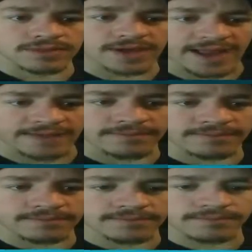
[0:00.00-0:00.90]
Okay.
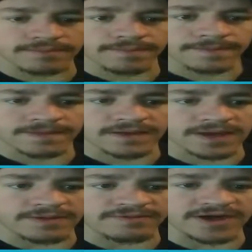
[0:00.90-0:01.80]

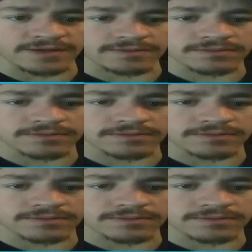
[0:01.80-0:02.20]
Come over here.